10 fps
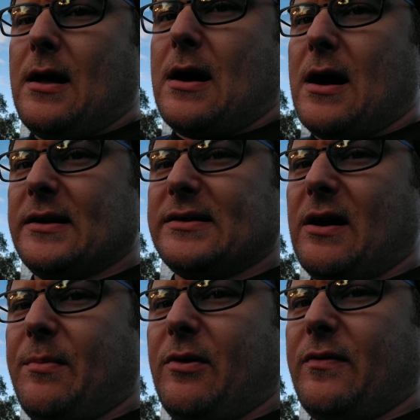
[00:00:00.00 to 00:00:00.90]
So
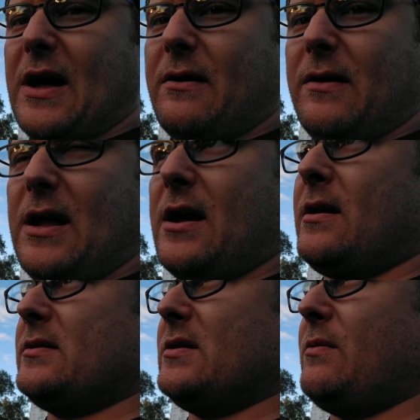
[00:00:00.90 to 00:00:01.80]
I moved out, yeah,
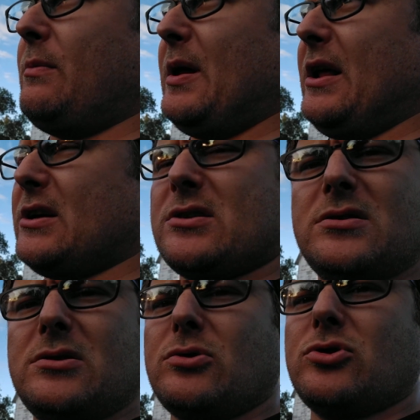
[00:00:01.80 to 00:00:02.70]
so it would have been like
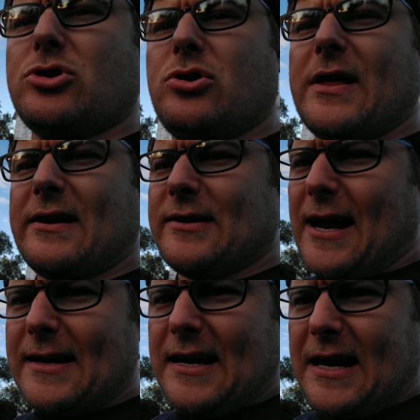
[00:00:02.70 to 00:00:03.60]

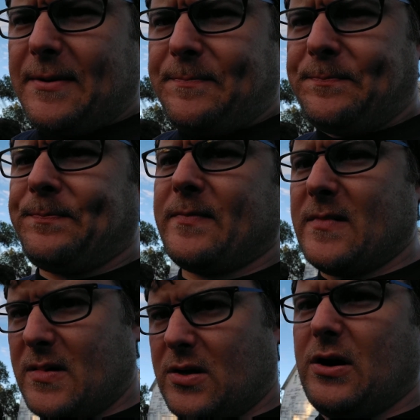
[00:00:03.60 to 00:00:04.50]
2018.
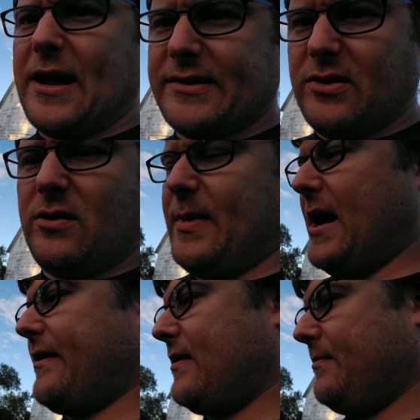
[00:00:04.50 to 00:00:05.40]
You guys do the
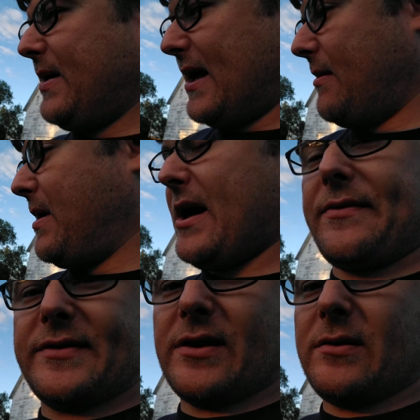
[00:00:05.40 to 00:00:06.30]
math. I'm bad at
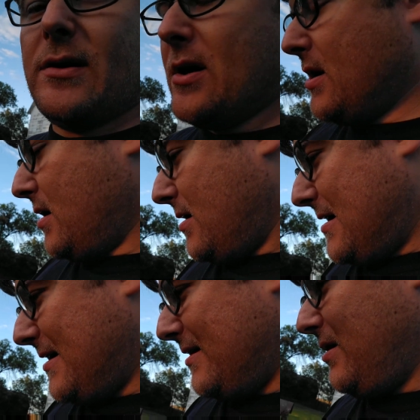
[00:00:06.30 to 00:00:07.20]
math, so
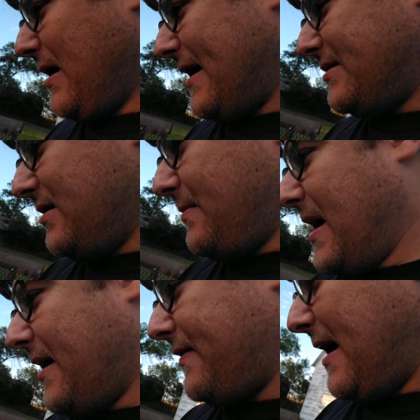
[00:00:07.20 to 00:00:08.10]
you guys do the math.